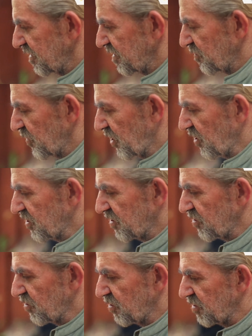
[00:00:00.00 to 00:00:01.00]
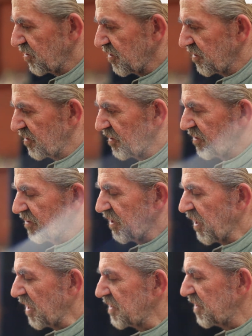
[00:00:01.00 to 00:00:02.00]
because the
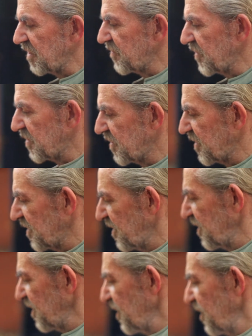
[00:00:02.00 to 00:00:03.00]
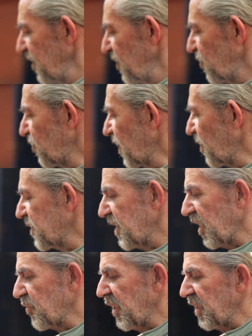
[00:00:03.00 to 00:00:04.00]
nice thing with doing
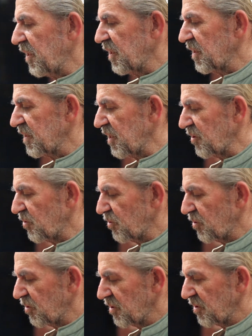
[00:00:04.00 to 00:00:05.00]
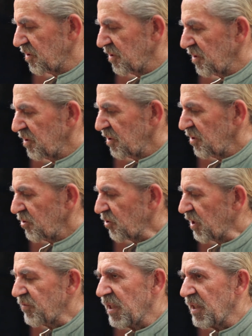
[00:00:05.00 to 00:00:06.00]
abstract painting is that you
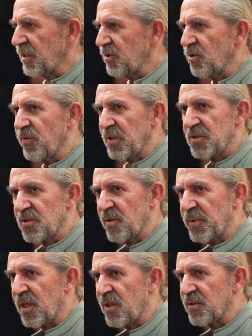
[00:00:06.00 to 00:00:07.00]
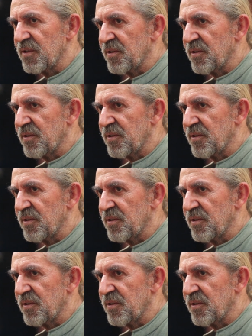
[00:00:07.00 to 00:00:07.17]
never really know what is coming out.